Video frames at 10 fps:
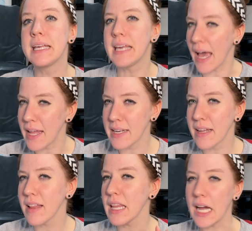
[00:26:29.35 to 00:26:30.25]
Again,
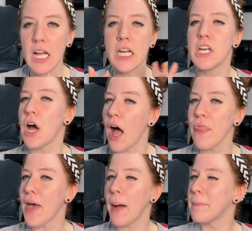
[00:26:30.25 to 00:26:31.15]
like
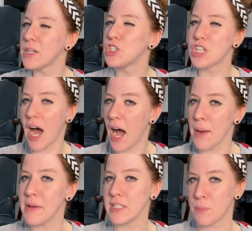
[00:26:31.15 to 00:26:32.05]
not that much
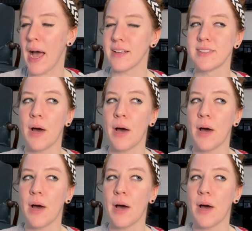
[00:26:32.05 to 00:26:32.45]
time has passed.